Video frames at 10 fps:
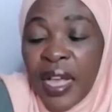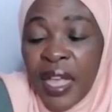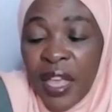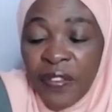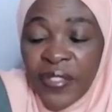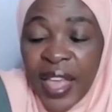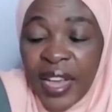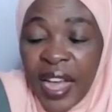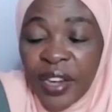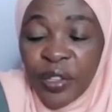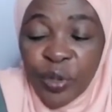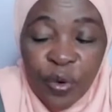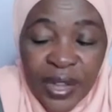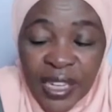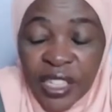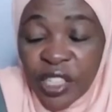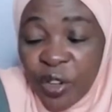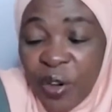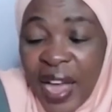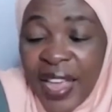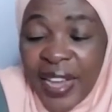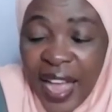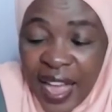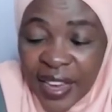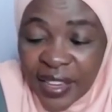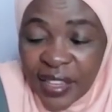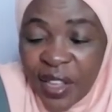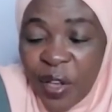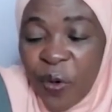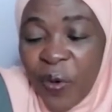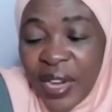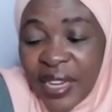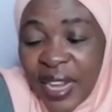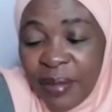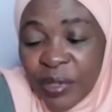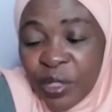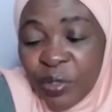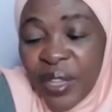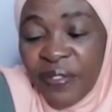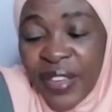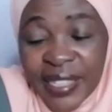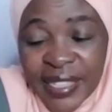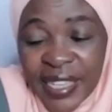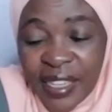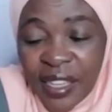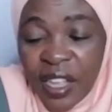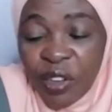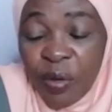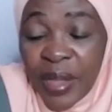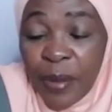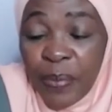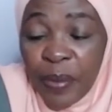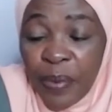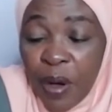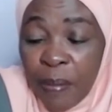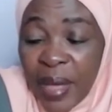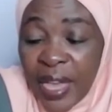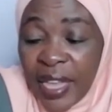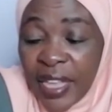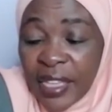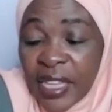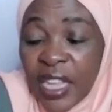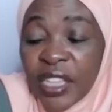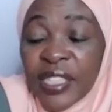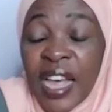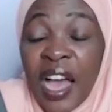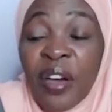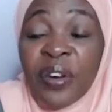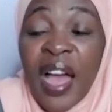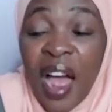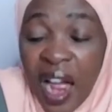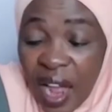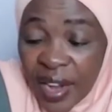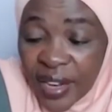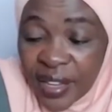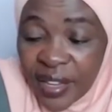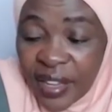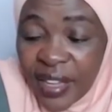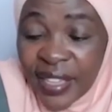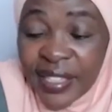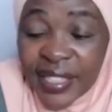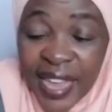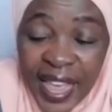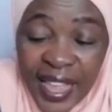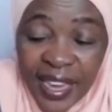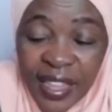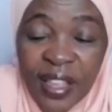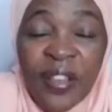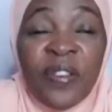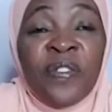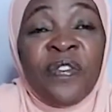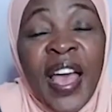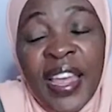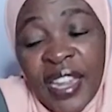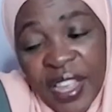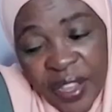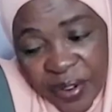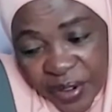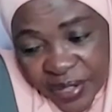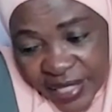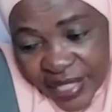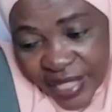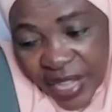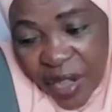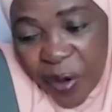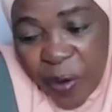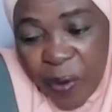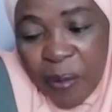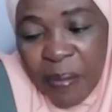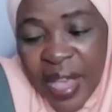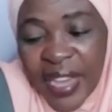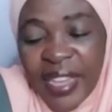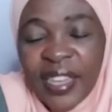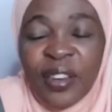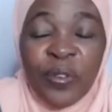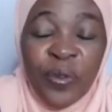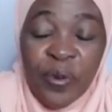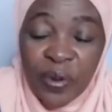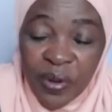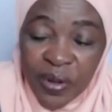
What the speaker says: If they can do it, so I can. When it comes to investing, too many people make it sound hard. Instead, find heroes who make it look